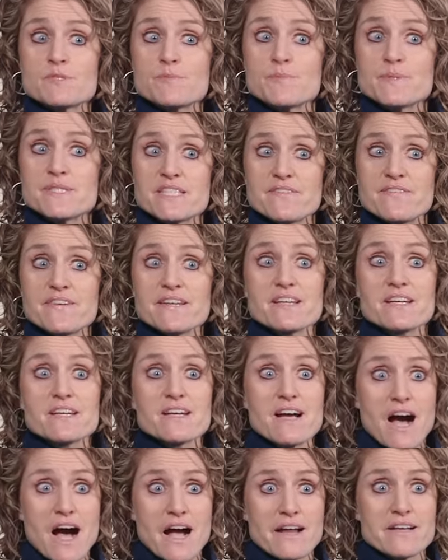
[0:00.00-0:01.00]
specific
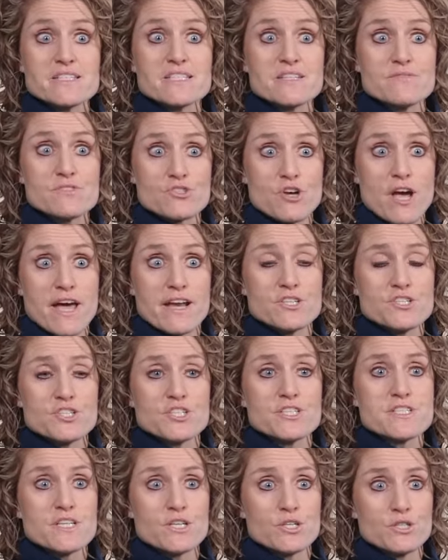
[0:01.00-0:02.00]
cognitive
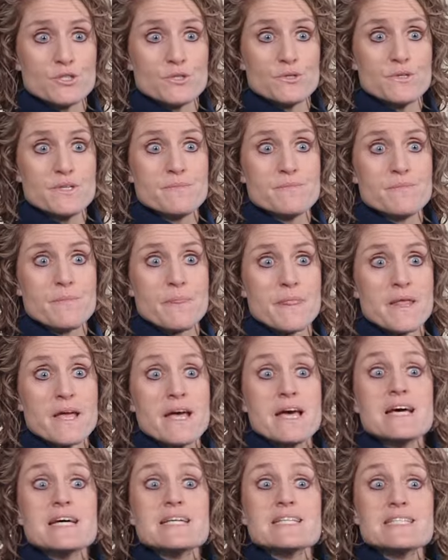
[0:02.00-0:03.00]
strategies include
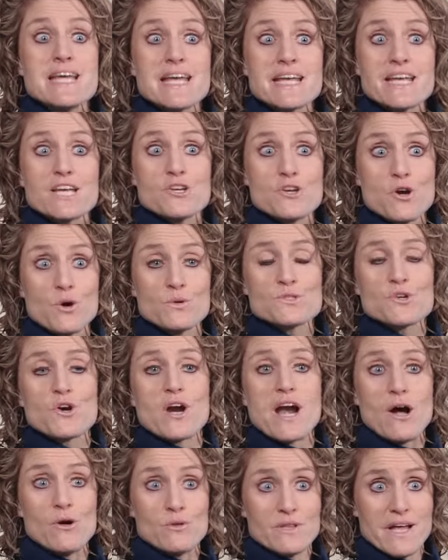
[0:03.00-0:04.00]
taking notes
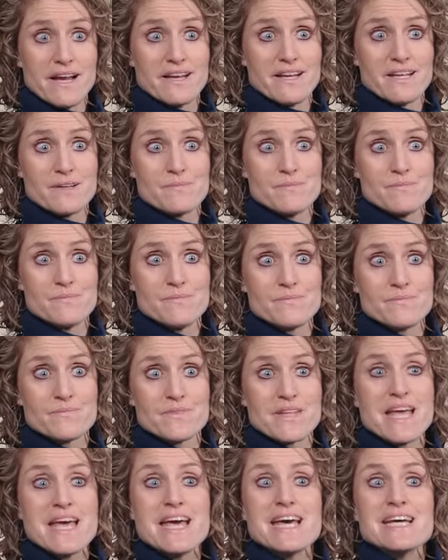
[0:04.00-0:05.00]
or outlining.
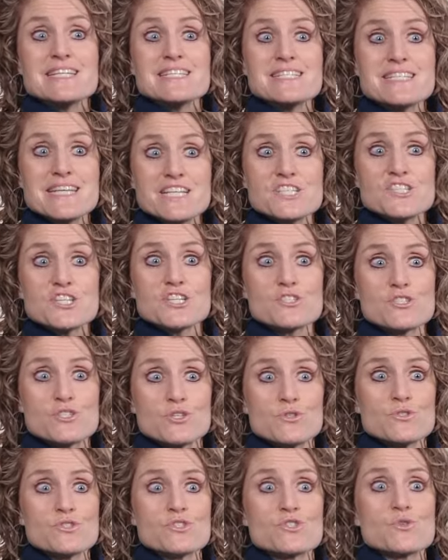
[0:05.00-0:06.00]
Teaching
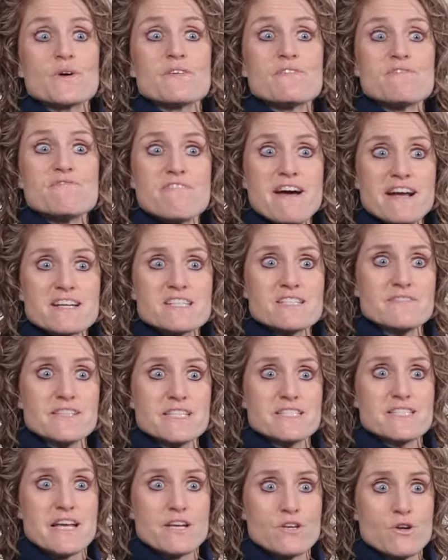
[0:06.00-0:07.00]
students to effectively
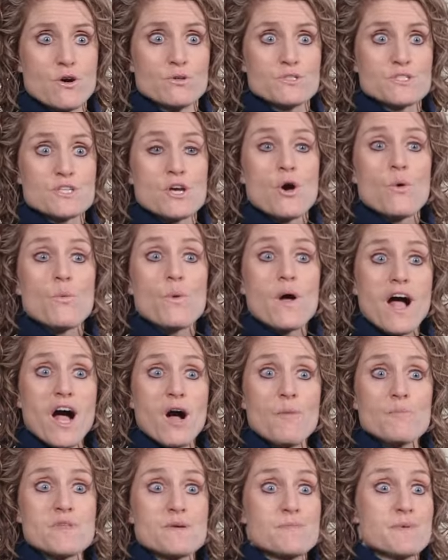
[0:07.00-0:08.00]
take notes will
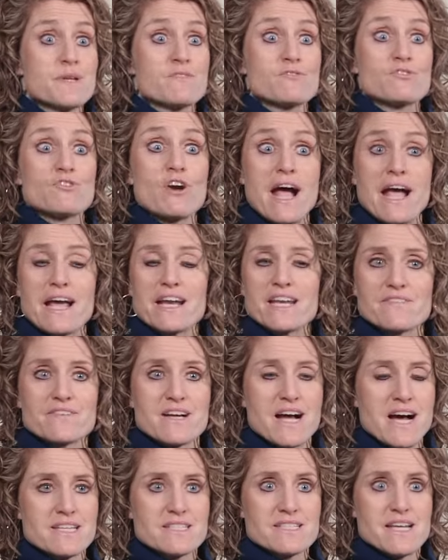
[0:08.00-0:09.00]
help them in a variety of
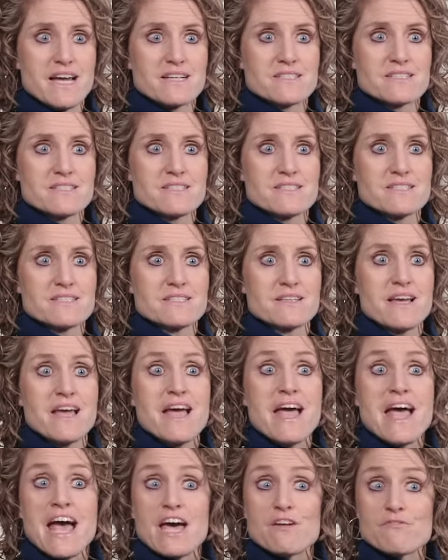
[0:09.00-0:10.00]
contexts.
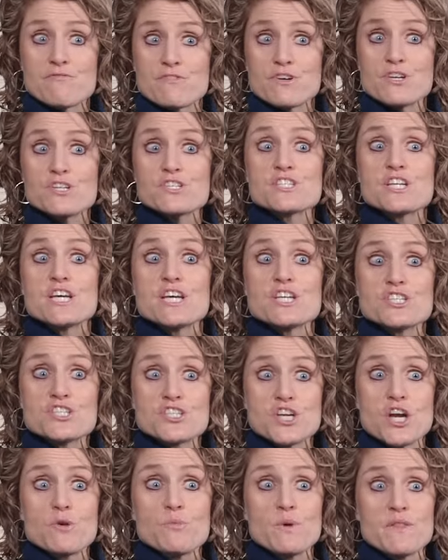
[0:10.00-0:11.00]
At first,
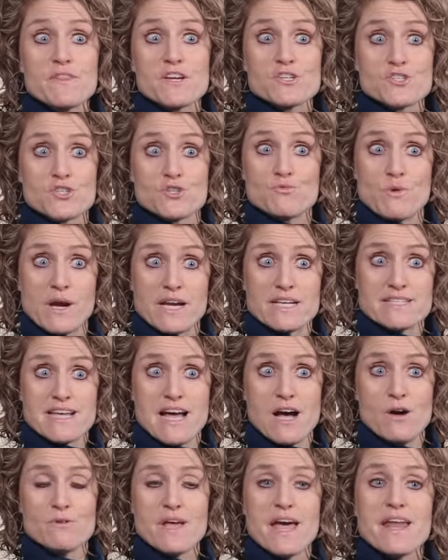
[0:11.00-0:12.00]
share what they should write
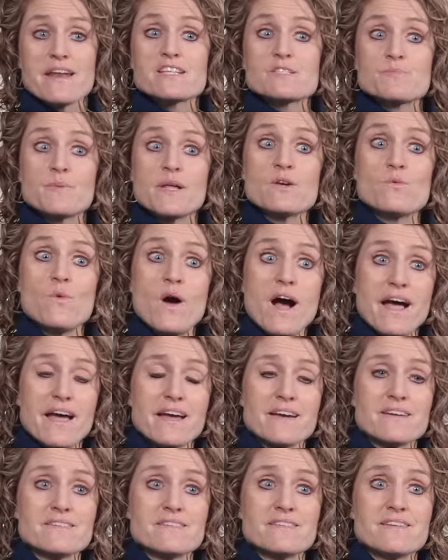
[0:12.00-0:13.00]
down and explain
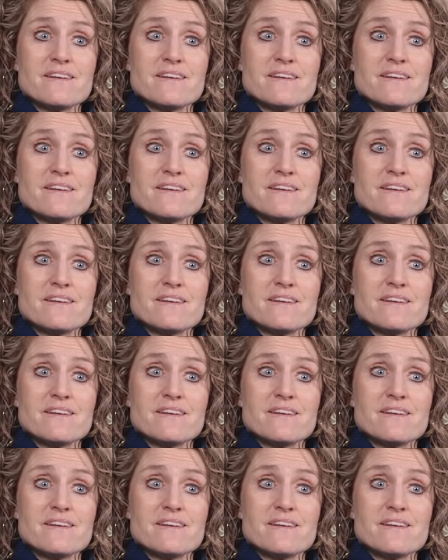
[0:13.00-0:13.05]
why.